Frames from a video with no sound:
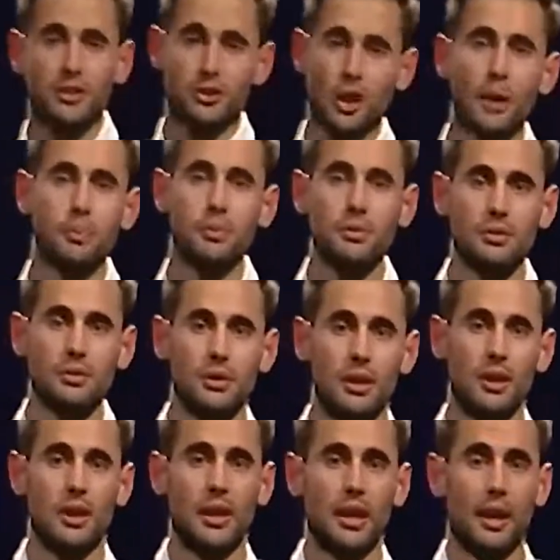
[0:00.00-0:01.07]
his disciples?
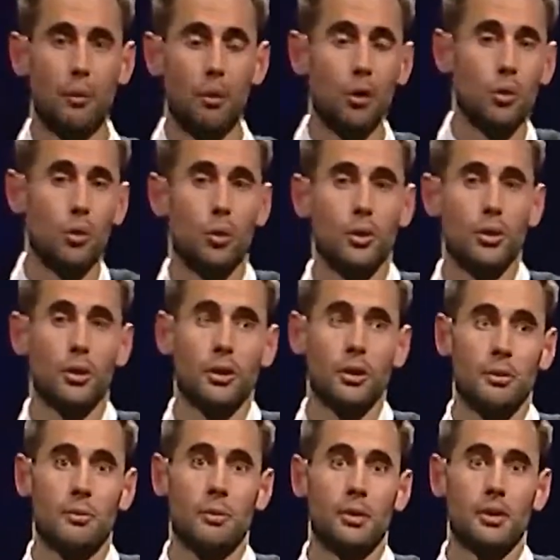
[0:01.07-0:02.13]
Well,
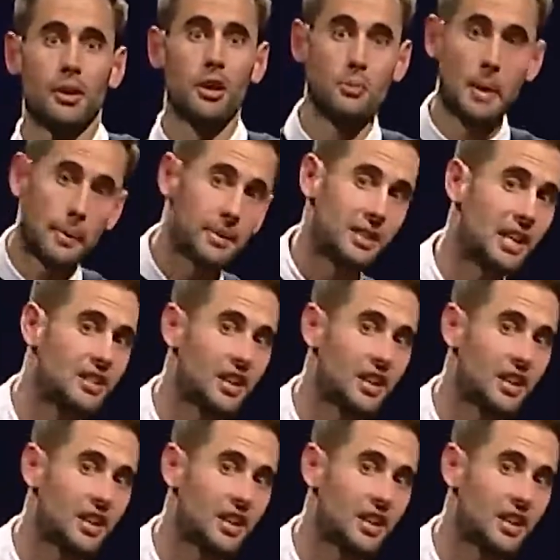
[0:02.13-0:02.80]
can you maybe